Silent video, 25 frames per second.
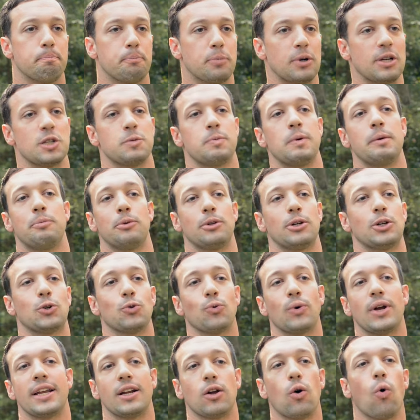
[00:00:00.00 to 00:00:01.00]
brings people a
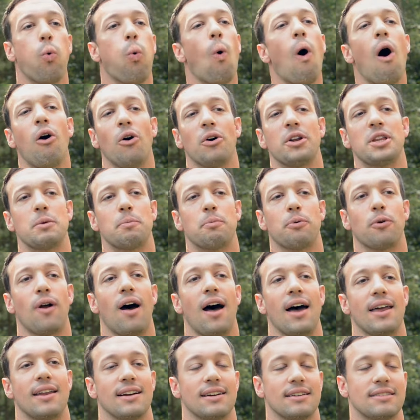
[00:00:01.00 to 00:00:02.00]
great quality
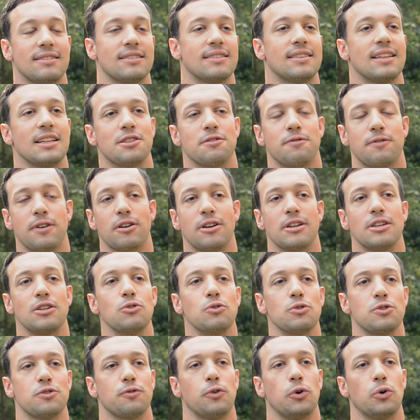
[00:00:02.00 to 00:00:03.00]
product that's very
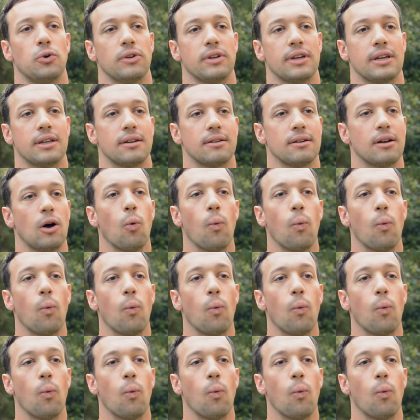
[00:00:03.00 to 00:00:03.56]
useful in